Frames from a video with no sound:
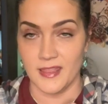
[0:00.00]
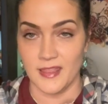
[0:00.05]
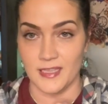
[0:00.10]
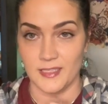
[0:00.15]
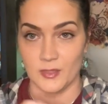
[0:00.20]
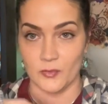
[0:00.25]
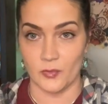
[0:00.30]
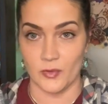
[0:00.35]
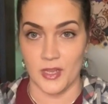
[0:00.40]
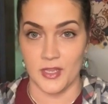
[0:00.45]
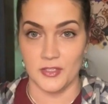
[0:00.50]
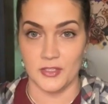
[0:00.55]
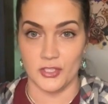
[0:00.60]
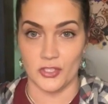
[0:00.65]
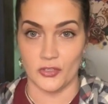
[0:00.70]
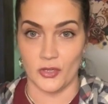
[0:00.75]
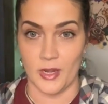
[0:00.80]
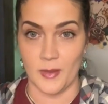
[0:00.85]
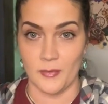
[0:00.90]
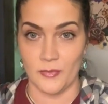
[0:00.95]
this red
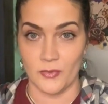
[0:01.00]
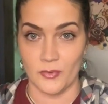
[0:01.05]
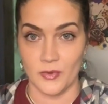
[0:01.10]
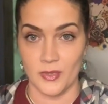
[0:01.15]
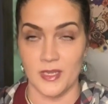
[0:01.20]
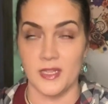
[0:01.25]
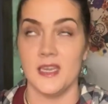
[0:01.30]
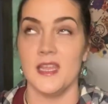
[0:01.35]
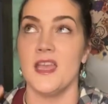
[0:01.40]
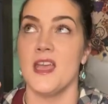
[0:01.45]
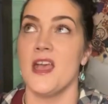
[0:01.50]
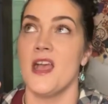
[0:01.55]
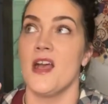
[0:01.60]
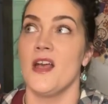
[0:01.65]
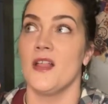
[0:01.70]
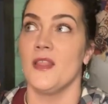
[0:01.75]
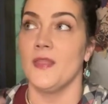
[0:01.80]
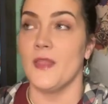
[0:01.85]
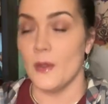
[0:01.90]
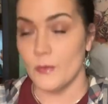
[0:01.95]
stripe through it.
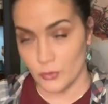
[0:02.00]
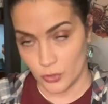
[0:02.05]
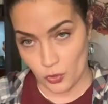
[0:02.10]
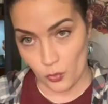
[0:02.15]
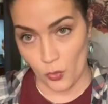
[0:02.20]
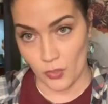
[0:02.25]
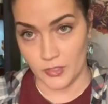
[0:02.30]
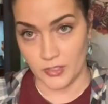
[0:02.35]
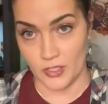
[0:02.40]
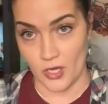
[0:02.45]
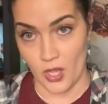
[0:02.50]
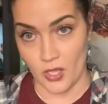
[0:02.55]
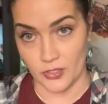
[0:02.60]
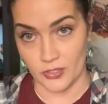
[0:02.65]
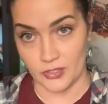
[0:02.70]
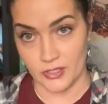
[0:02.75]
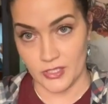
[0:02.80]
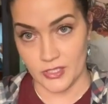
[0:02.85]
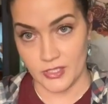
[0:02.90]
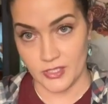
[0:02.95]
That was
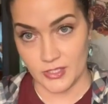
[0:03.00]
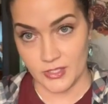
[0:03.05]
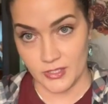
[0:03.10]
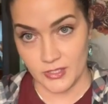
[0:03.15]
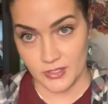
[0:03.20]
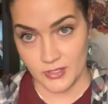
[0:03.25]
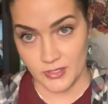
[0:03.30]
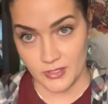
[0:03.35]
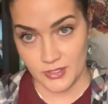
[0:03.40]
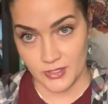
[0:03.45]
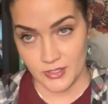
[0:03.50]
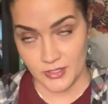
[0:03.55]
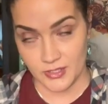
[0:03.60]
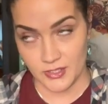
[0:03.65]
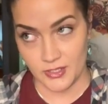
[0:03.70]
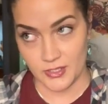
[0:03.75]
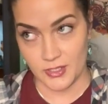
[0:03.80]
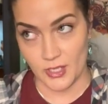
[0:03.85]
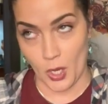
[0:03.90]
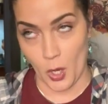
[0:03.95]
$20.
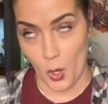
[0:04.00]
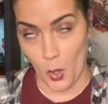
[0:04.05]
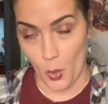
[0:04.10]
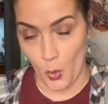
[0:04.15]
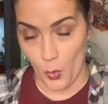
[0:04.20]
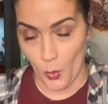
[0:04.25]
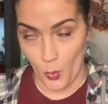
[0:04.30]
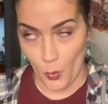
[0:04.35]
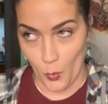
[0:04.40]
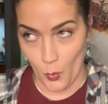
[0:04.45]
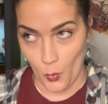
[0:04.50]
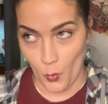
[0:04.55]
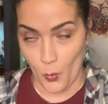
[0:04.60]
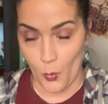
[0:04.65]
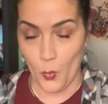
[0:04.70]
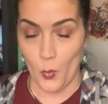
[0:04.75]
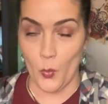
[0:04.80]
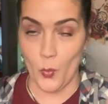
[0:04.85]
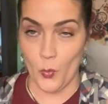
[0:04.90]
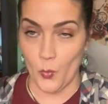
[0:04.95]
So
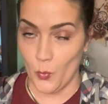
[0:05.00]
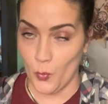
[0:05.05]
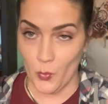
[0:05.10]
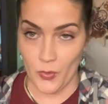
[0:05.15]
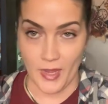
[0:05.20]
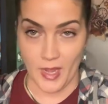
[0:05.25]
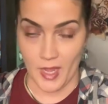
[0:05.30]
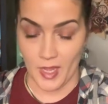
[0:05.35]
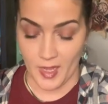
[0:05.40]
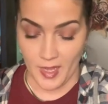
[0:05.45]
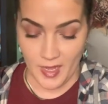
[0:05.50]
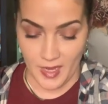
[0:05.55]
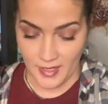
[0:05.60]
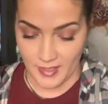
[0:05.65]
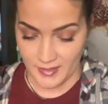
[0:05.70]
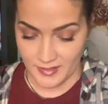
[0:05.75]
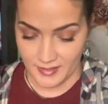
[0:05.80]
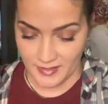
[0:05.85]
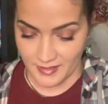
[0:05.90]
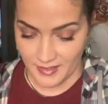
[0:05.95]
yeah,
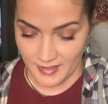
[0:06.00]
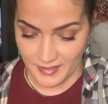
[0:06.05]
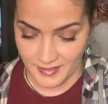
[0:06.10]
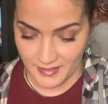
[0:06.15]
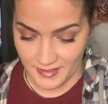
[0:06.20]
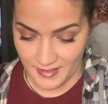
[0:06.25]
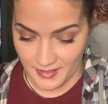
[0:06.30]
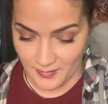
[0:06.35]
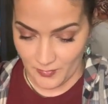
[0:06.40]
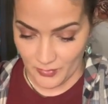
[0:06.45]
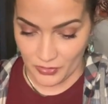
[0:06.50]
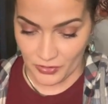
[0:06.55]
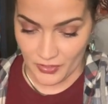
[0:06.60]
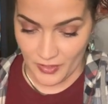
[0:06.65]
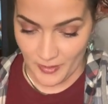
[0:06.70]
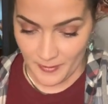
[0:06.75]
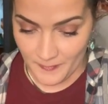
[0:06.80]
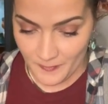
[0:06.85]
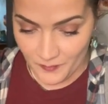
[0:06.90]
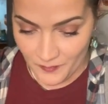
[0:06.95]
I didn't get much
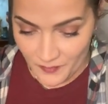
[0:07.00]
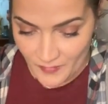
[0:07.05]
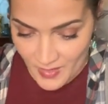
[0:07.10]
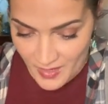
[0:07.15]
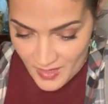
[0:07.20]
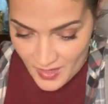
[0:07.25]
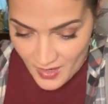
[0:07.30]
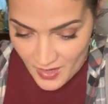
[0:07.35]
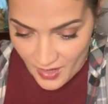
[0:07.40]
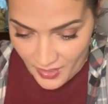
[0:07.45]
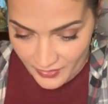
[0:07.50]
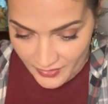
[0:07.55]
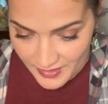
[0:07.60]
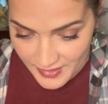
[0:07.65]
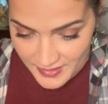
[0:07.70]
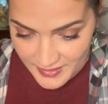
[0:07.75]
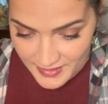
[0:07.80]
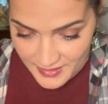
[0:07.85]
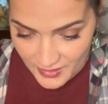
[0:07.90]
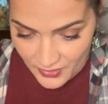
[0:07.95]
there. All right,
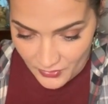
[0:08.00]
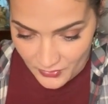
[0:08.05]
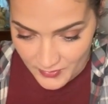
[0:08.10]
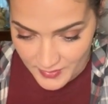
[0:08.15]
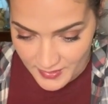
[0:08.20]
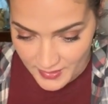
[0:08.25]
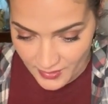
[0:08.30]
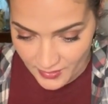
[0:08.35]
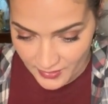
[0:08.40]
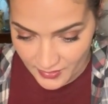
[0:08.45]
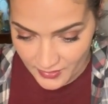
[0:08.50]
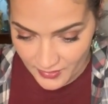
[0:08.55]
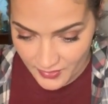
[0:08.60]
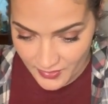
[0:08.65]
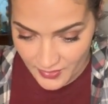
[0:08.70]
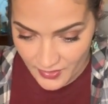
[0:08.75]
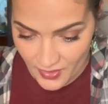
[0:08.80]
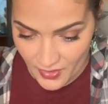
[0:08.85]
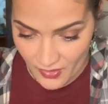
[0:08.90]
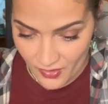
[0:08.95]
let's see who's here.
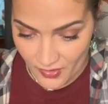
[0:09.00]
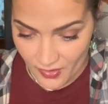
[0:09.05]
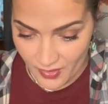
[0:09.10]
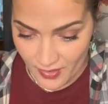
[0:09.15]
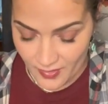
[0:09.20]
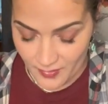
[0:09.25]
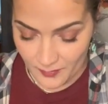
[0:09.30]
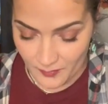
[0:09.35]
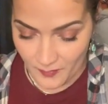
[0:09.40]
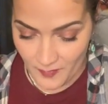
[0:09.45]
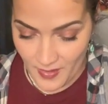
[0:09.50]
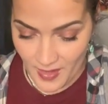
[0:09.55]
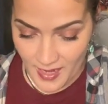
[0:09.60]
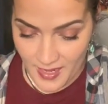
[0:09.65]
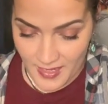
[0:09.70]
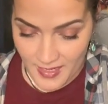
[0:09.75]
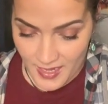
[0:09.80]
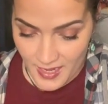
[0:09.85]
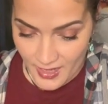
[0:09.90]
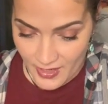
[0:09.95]

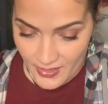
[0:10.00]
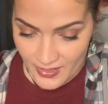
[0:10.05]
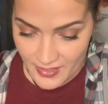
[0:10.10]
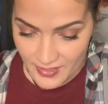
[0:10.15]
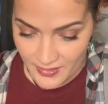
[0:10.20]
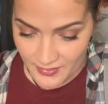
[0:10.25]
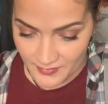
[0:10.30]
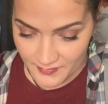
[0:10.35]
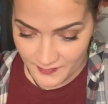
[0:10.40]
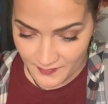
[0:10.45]
Hey, Kara